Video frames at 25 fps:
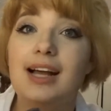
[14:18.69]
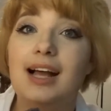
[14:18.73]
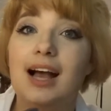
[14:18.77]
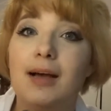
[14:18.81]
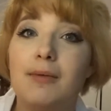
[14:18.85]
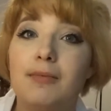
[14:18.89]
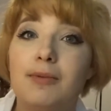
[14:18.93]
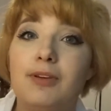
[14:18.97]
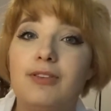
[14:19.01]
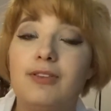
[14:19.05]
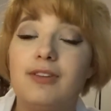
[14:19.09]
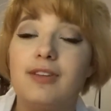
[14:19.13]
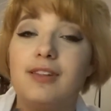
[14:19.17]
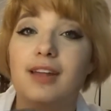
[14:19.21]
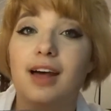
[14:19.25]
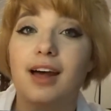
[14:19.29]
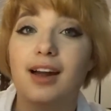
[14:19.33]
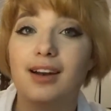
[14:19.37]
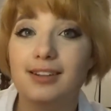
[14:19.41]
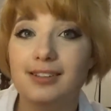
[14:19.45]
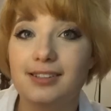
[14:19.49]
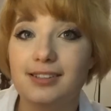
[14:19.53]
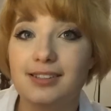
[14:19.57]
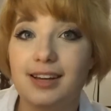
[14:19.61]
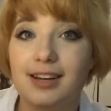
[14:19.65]
I'm using the
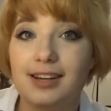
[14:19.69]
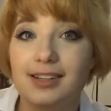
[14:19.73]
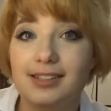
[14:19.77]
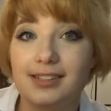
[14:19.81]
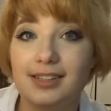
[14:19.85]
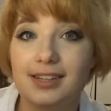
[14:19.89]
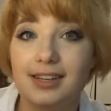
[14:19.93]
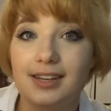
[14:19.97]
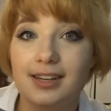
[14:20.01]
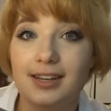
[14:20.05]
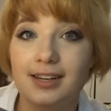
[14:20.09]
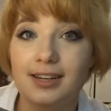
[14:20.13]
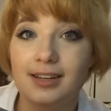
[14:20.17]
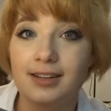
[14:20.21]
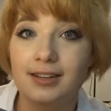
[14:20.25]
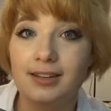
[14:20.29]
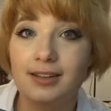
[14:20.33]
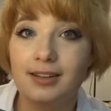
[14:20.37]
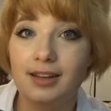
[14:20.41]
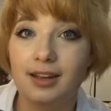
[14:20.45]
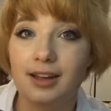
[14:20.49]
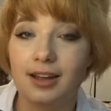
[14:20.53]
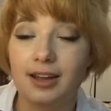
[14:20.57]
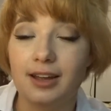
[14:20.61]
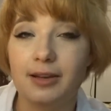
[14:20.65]
Anastasia
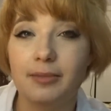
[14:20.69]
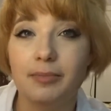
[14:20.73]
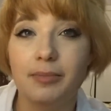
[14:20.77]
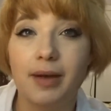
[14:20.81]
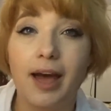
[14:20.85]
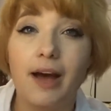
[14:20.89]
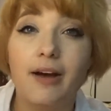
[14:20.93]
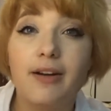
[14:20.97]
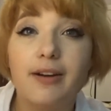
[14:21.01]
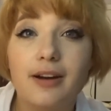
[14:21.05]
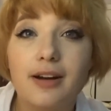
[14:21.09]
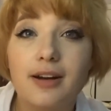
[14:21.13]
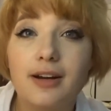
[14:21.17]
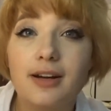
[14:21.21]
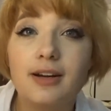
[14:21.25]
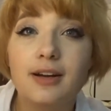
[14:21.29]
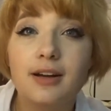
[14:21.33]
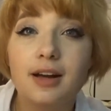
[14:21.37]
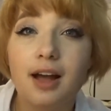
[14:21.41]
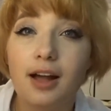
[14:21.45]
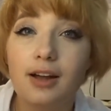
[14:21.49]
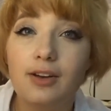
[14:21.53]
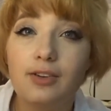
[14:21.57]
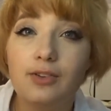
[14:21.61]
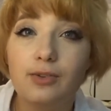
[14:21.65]
powder
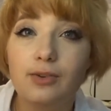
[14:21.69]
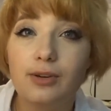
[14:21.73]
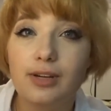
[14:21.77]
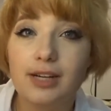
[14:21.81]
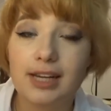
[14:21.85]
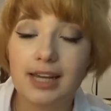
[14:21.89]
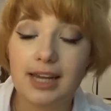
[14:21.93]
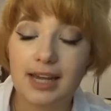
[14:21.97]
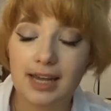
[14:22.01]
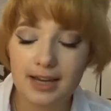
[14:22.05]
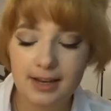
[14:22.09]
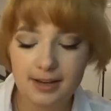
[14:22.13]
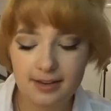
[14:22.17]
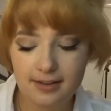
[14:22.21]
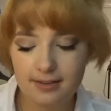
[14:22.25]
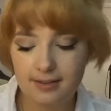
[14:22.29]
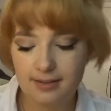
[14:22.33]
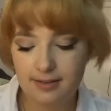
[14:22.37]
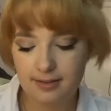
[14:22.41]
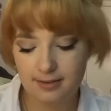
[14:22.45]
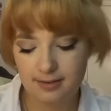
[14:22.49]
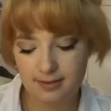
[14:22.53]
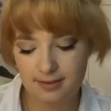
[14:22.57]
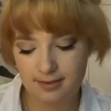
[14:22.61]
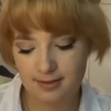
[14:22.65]
contour kit.